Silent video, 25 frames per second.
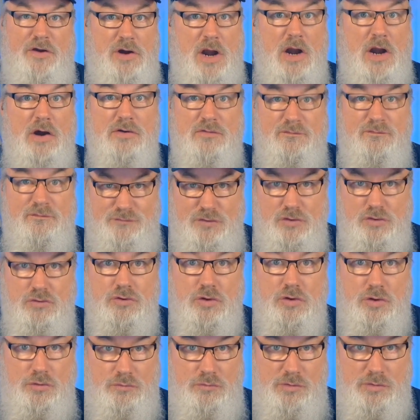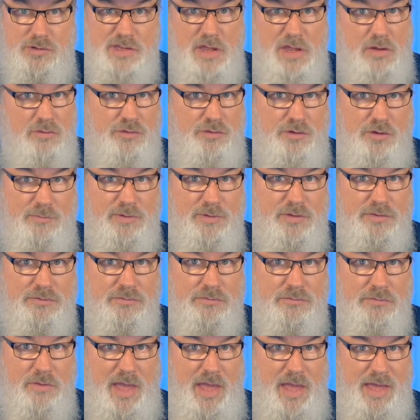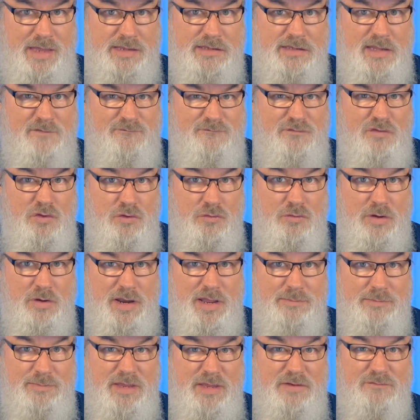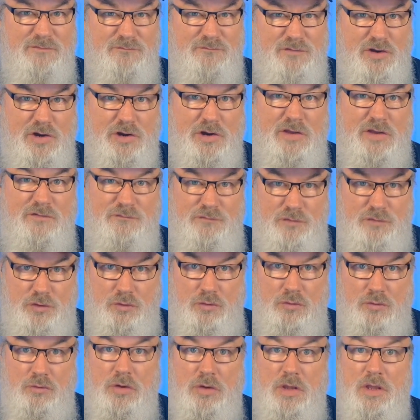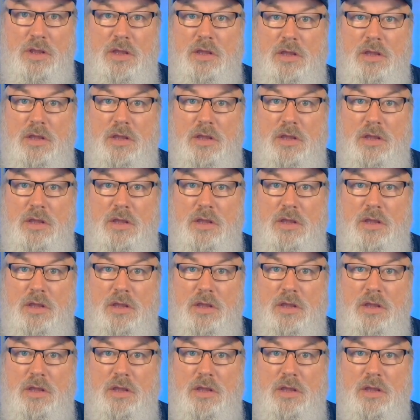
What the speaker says: are a few good ones out there, but I say few, and I mean very few.